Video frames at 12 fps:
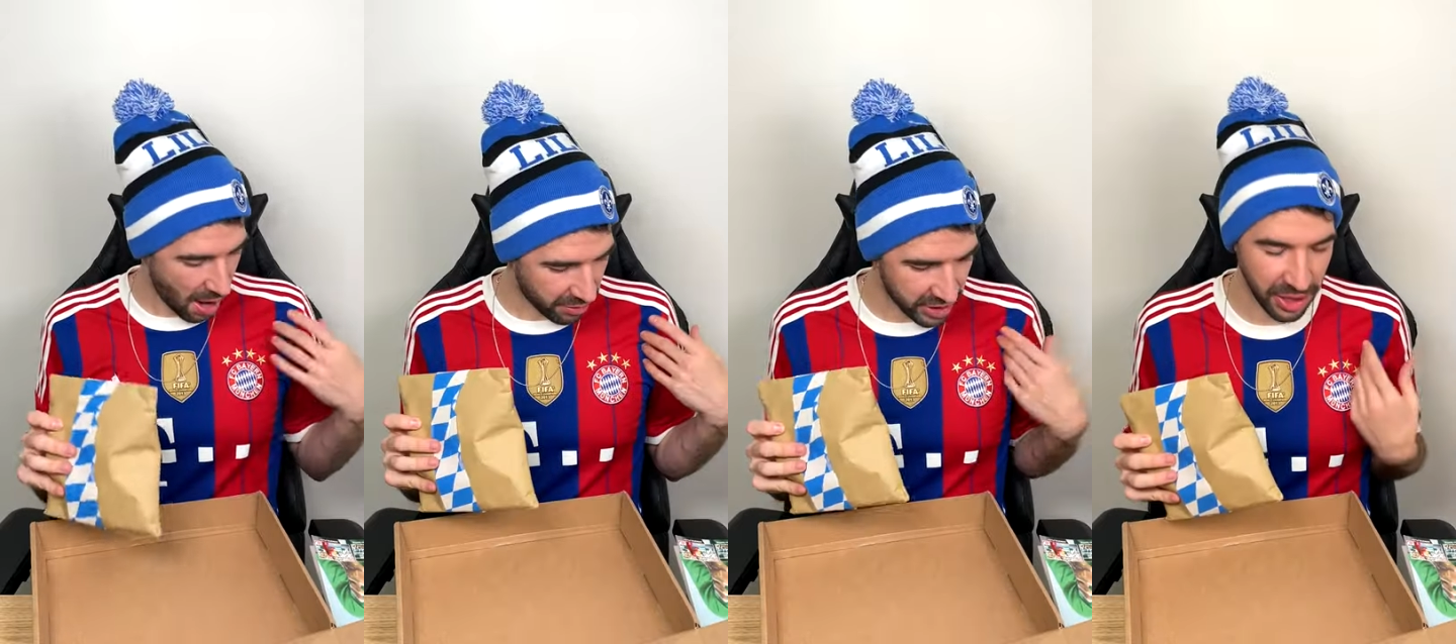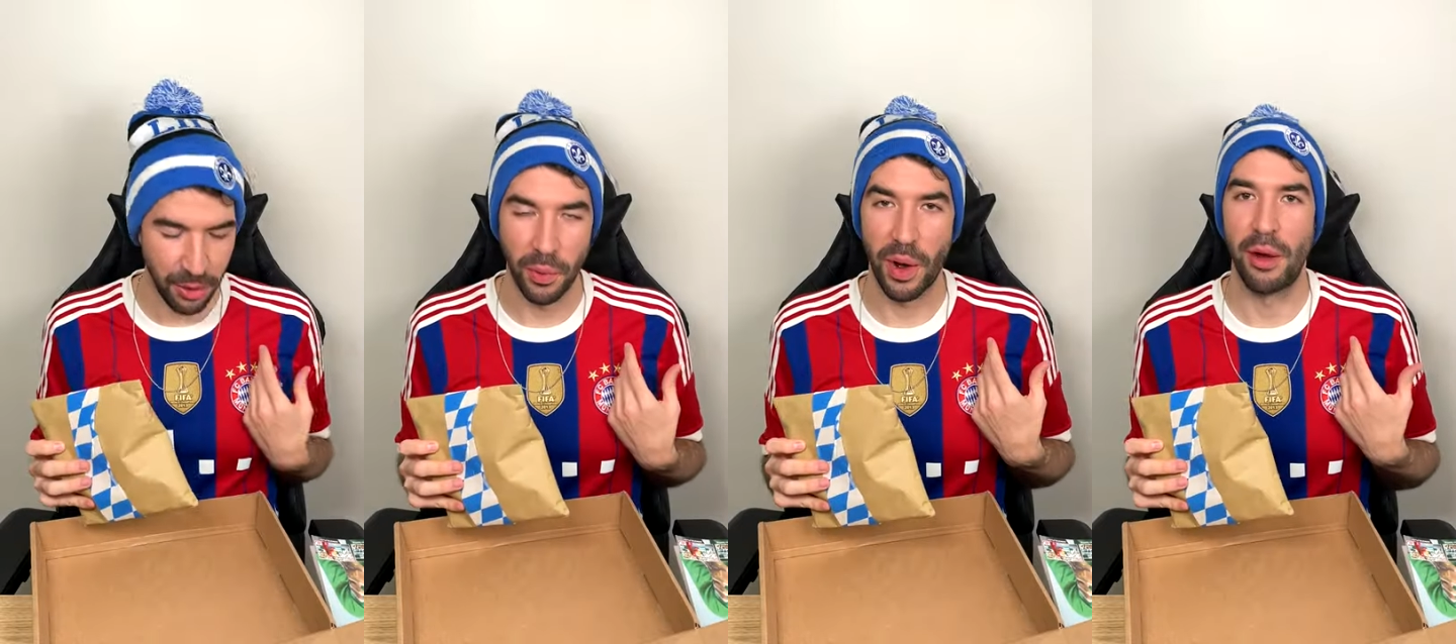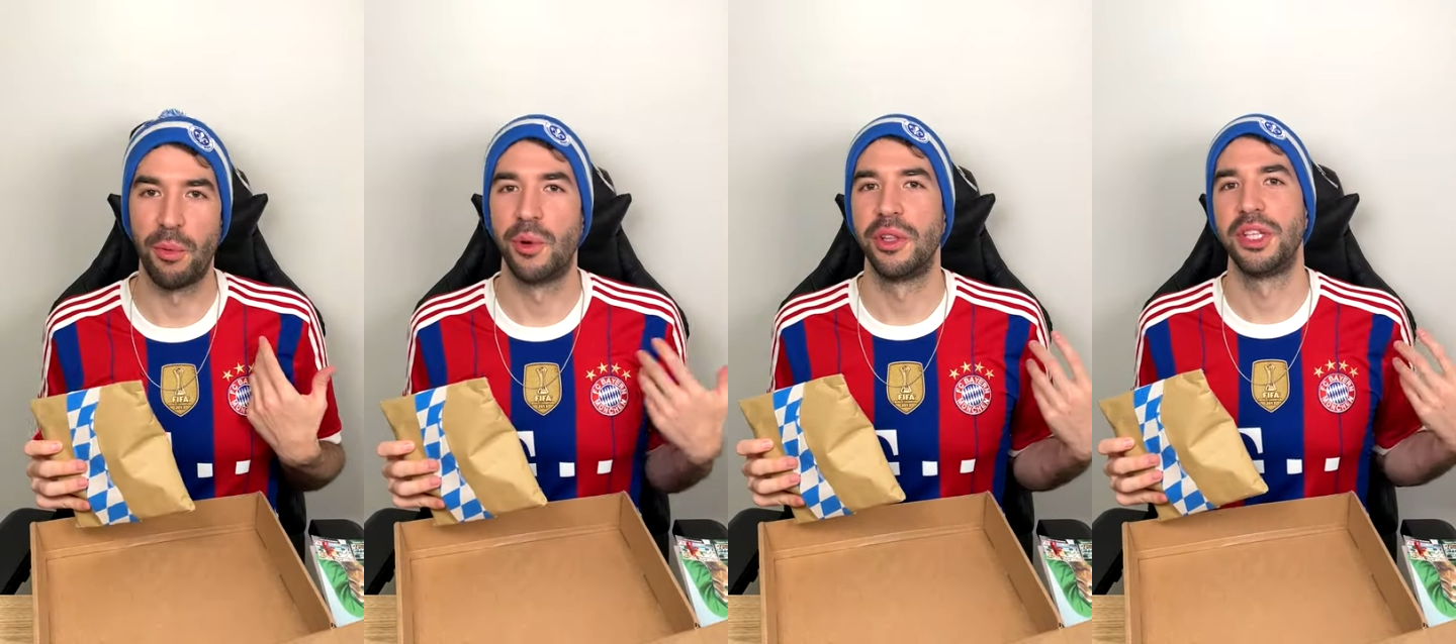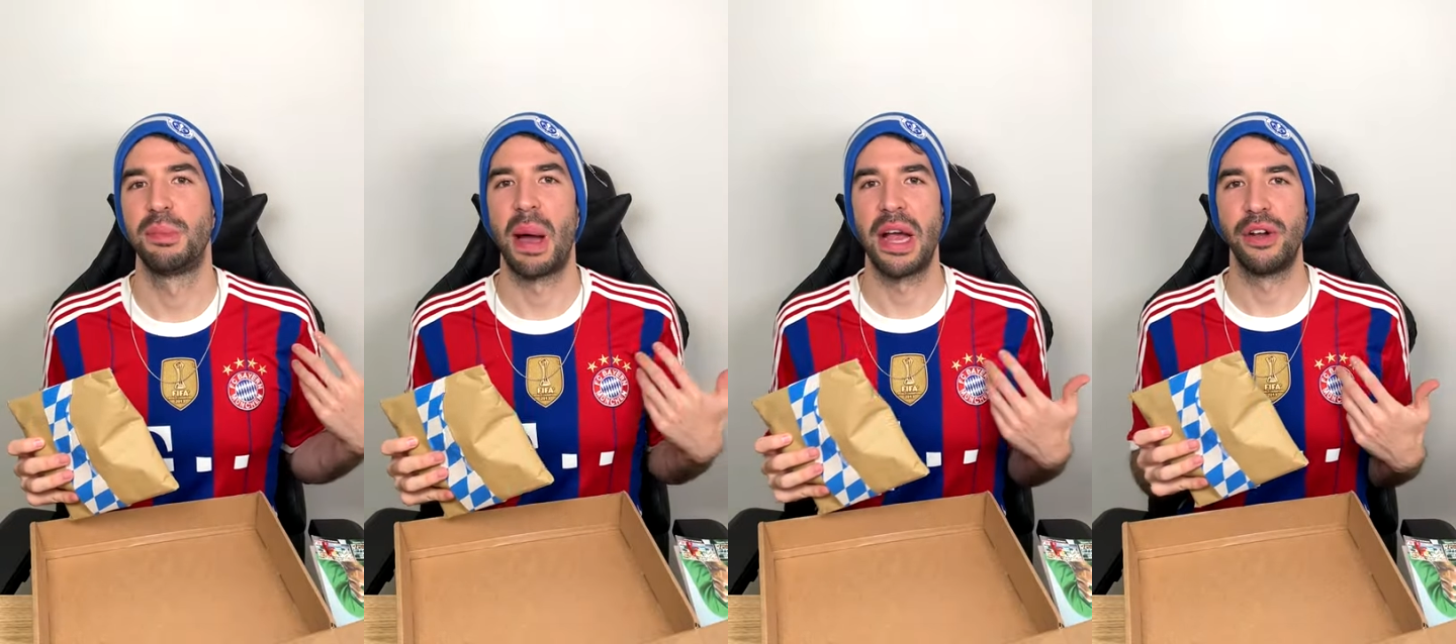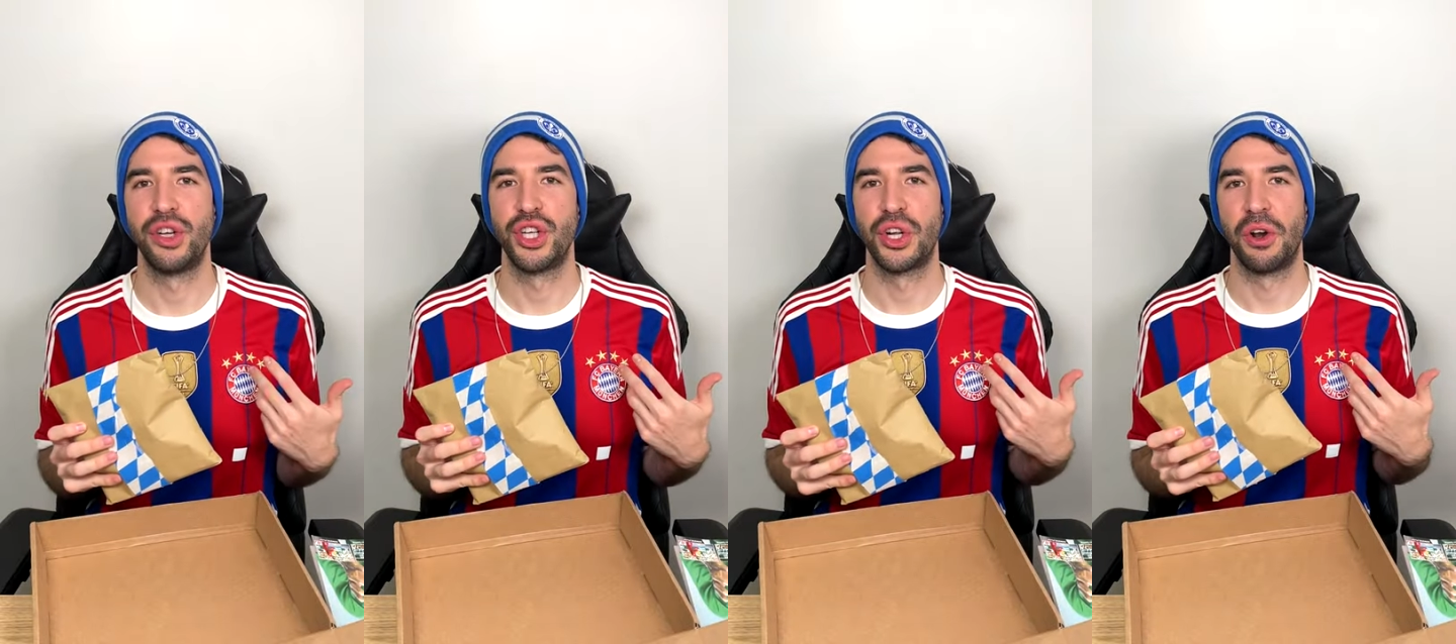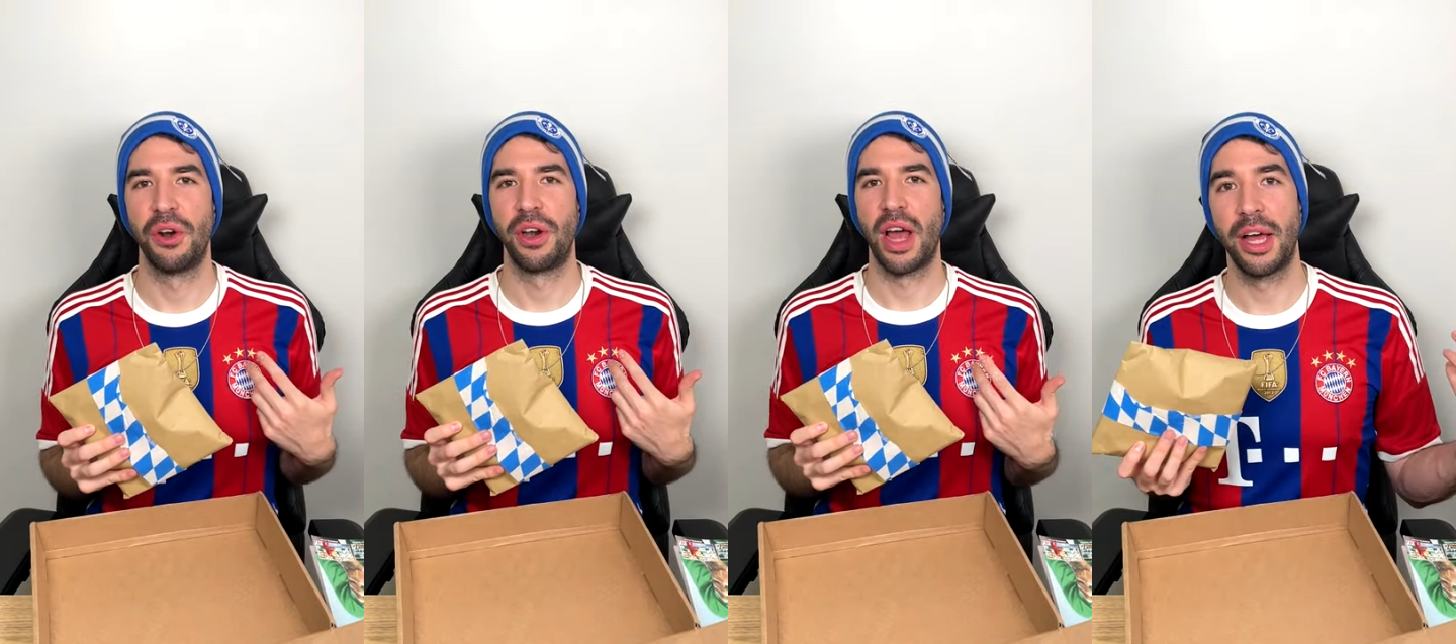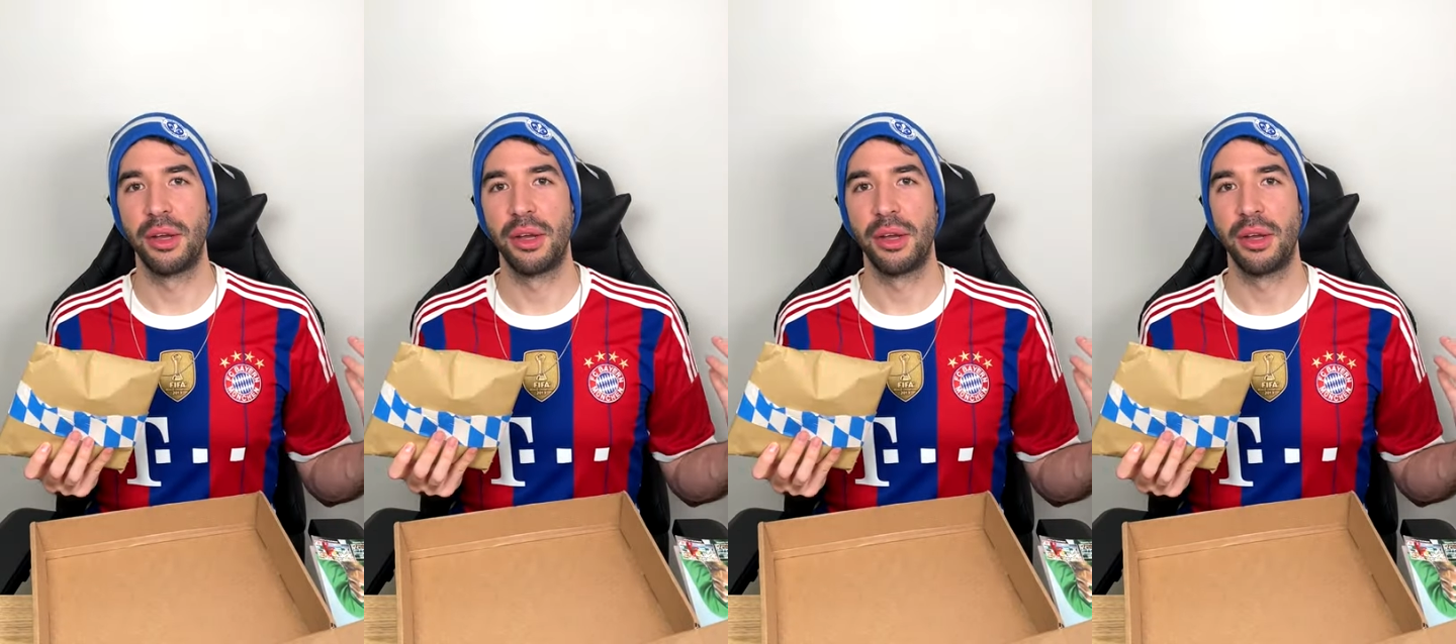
Obviously, I, I, wore this Bayern shirt.